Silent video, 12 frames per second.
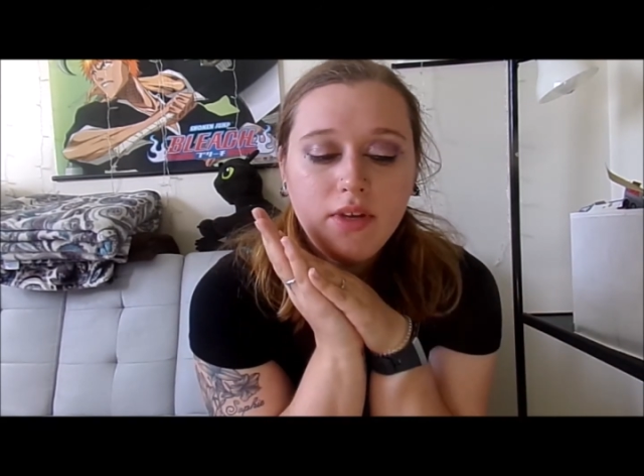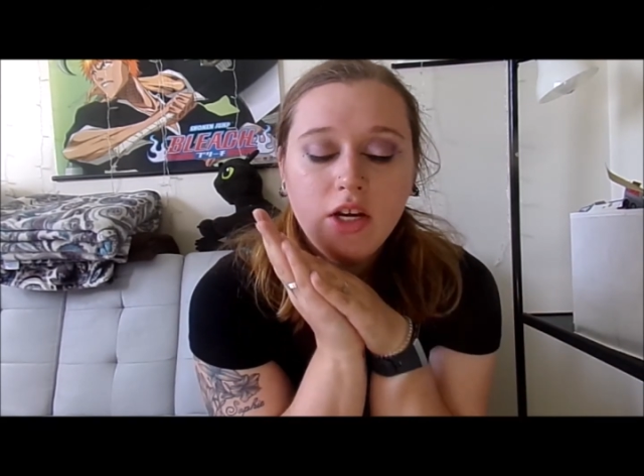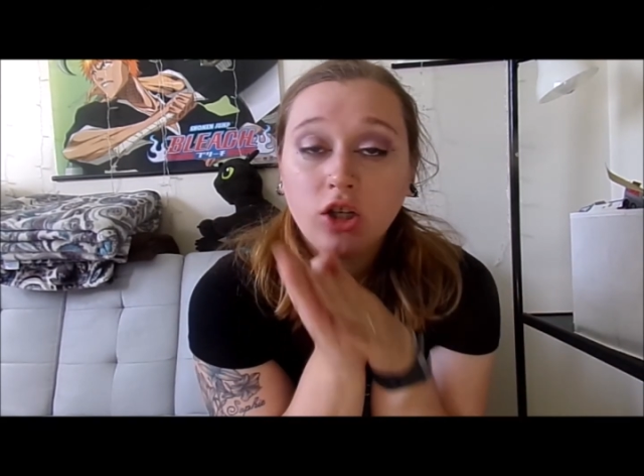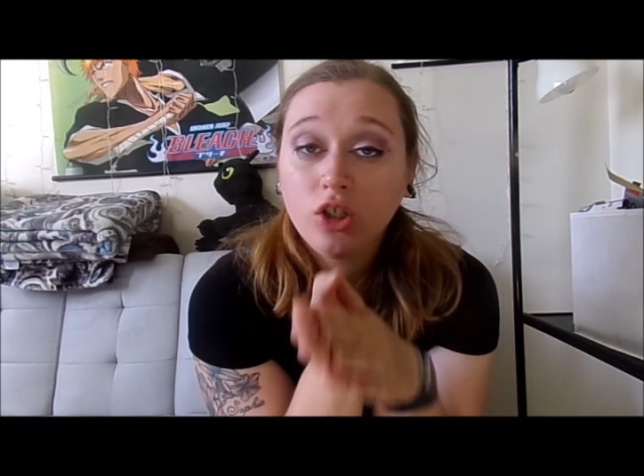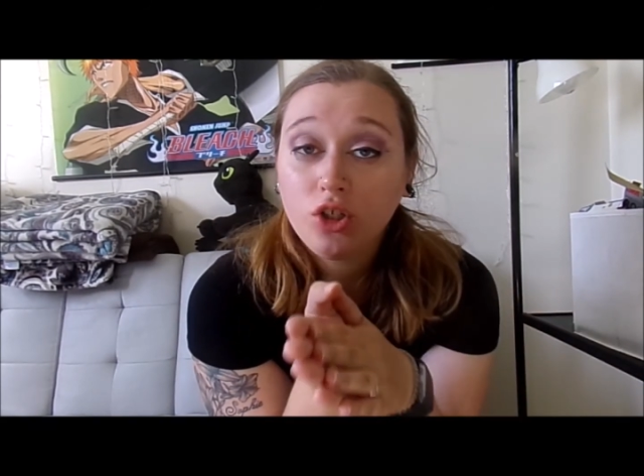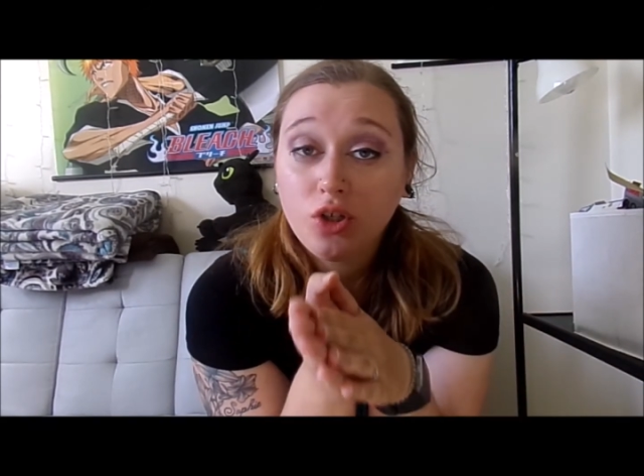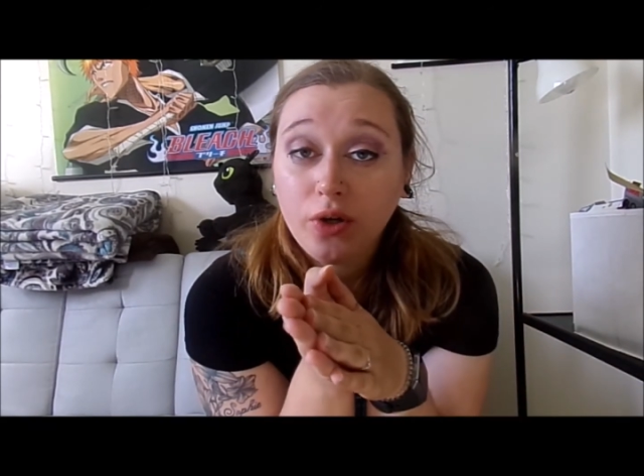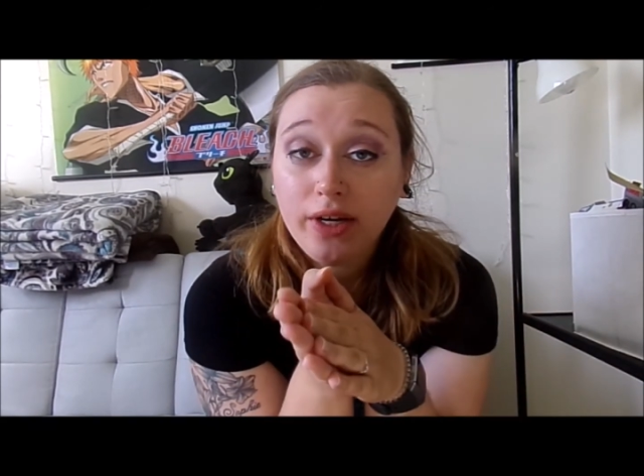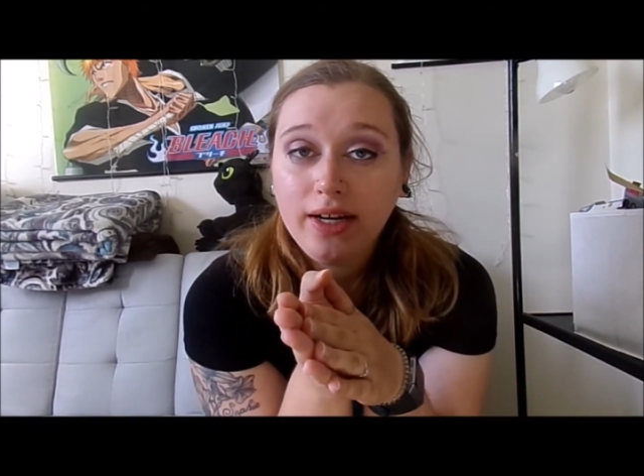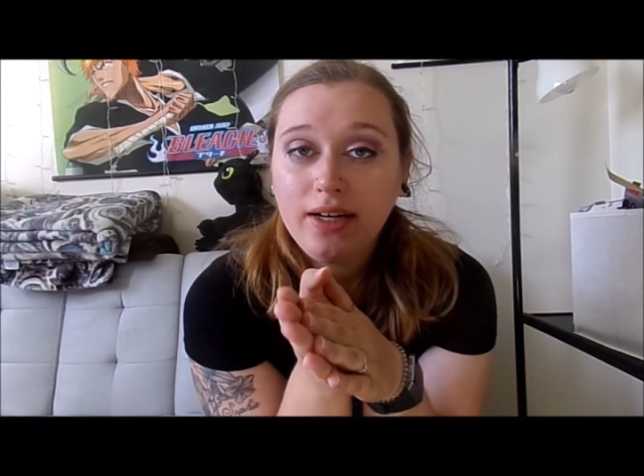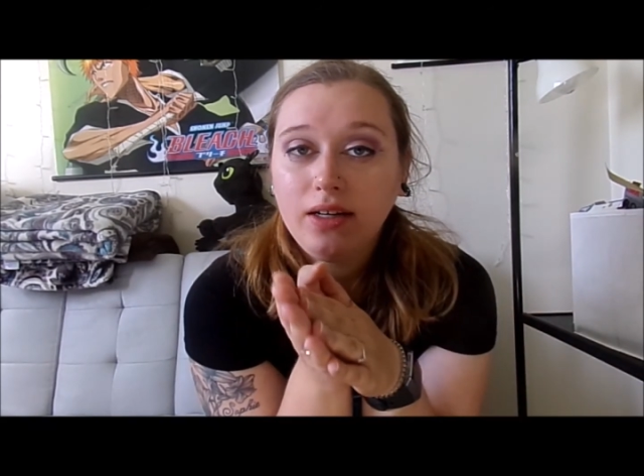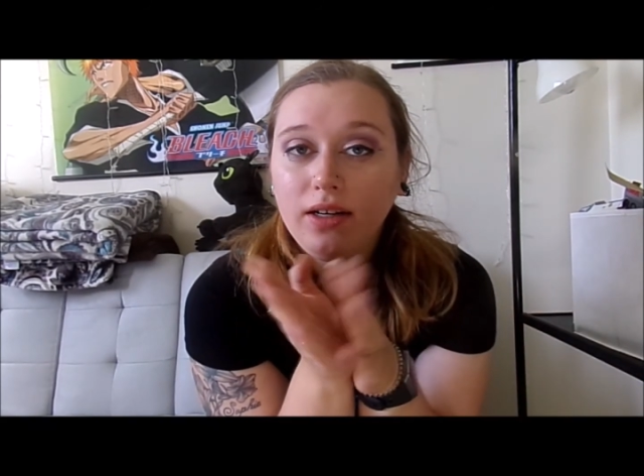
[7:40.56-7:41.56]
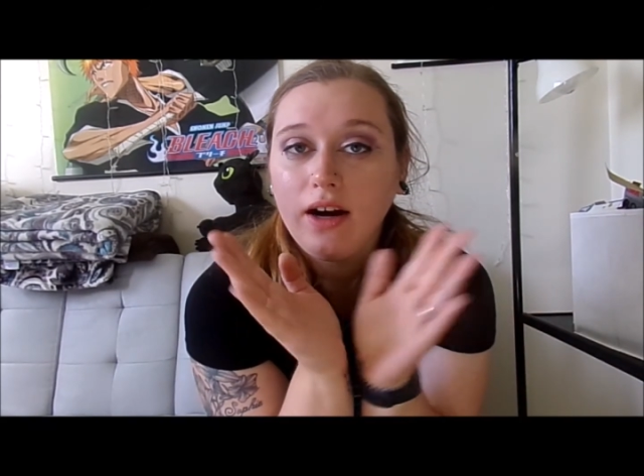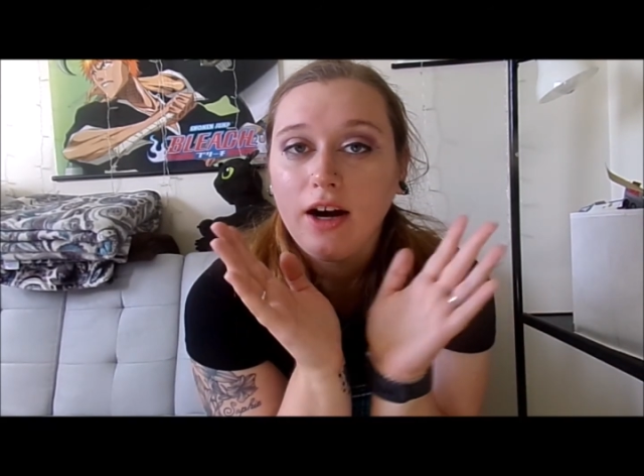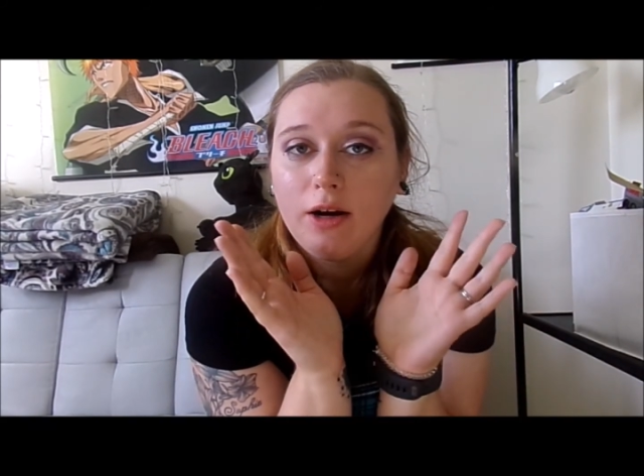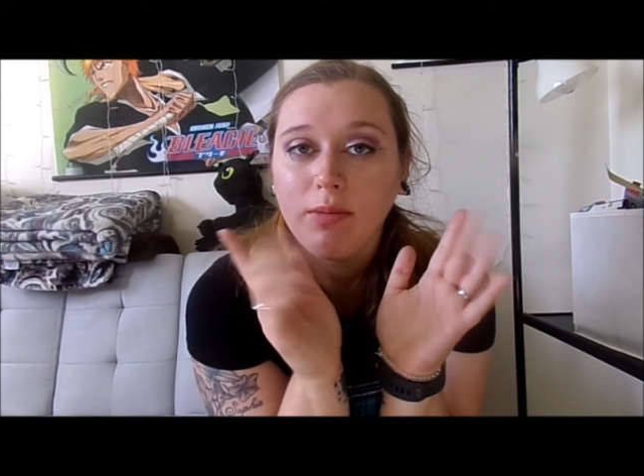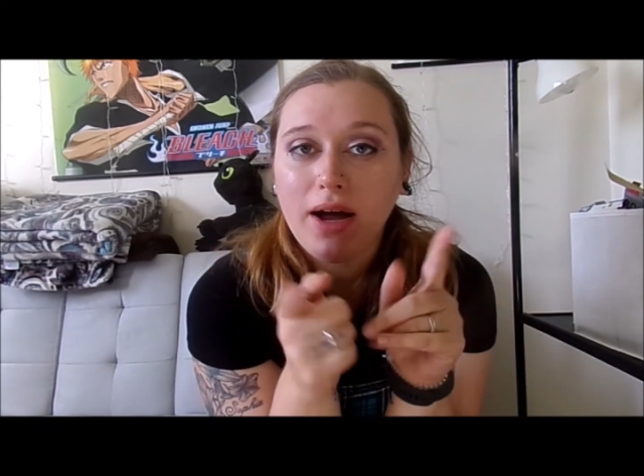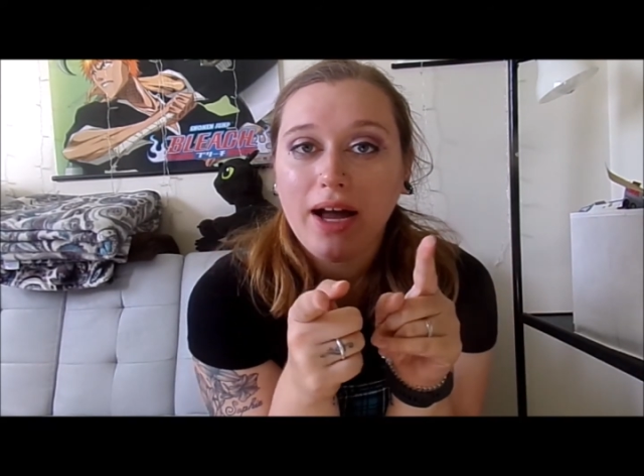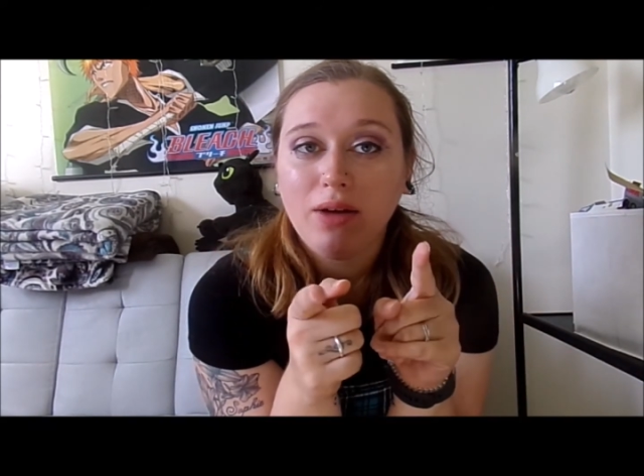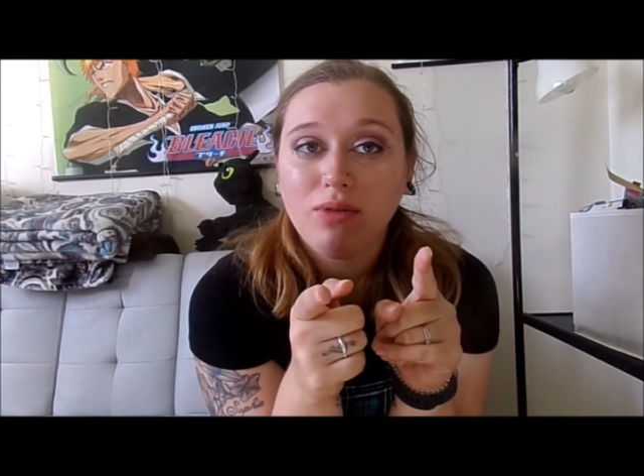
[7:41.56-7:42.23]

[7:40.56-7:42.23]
So yeah, I